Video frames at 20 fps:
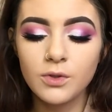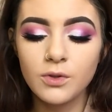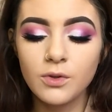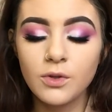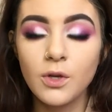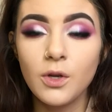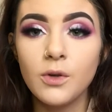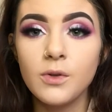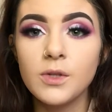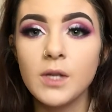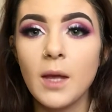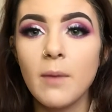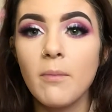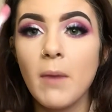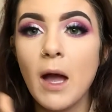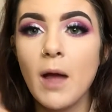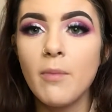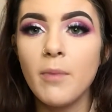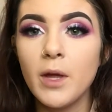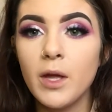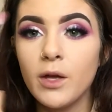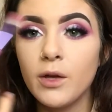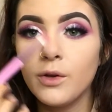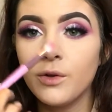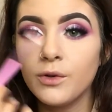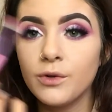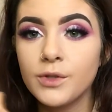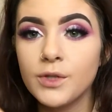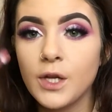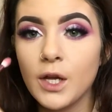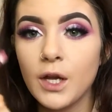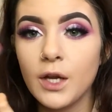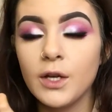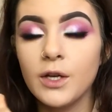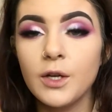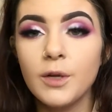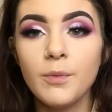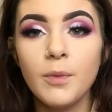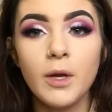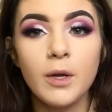use like My Pills
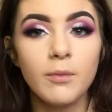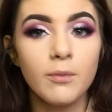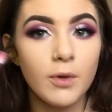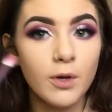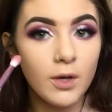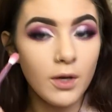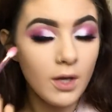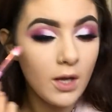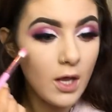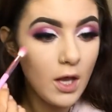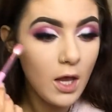and pigment,